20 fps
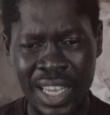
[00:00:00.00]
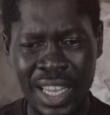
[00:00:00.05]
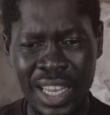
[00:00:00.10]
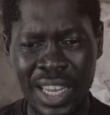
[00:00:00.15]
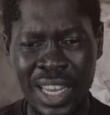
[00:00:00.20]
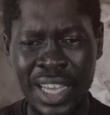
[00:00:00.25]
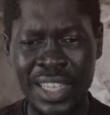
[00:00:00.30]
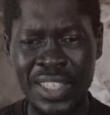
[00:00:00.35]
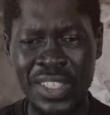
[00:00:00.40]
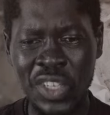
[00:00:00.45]

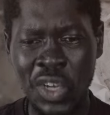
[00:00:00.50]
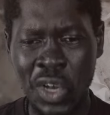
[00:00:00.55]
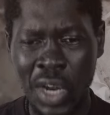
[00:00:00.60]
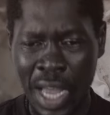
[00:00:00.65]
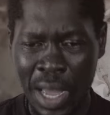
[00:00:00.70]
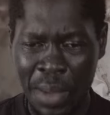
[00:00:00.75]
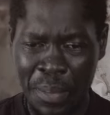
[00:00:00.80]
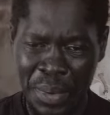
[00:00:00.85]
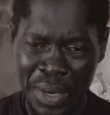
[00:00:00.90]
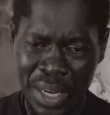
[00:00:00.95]
it has not
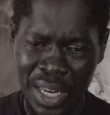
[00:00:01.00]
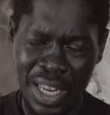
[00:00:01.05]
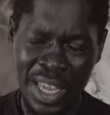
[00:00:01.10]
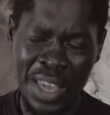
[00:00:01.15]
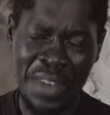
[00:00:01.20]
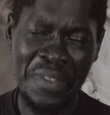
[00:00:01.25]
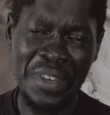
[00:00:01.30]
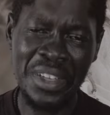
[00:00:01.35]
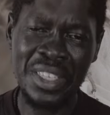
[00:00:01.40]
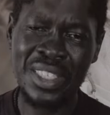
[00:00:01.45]
happened.
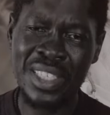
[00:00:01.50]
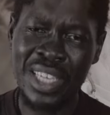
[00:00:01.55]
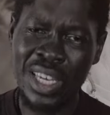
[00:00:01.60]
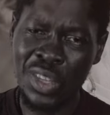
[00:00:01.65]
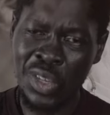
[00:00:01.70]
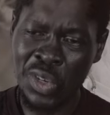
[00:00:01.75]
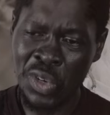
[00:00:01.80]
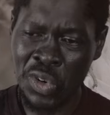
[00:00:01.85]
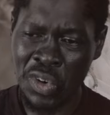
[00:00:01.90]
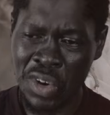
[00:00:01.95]
Even
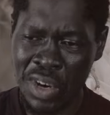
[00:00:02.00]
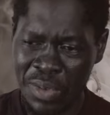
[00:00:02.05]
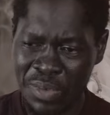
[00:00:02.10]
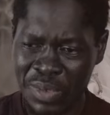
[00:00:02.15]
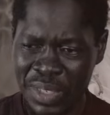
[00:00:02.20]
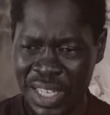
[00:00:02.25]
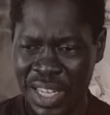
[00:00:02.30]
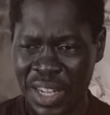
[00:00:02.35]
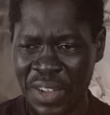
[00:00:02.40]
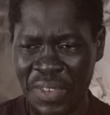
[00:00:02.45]
Sadhguru
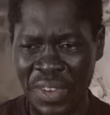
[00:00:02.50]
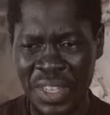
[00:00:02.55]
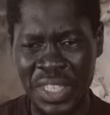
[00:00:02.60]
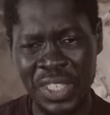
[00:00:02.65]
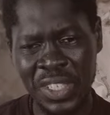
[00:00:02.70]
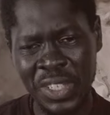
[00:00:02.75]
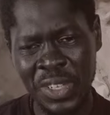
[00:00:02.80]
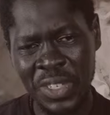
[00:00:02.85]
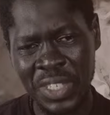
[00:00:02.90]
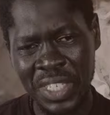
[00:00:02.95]
himself has
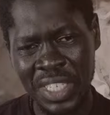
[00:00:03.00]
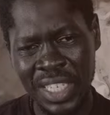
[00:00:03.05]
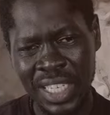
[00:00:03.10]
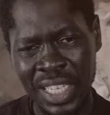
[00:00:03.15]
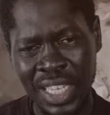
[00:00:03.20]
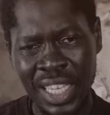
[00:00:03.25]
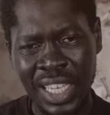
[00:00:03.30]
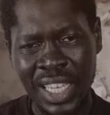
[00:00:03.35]
not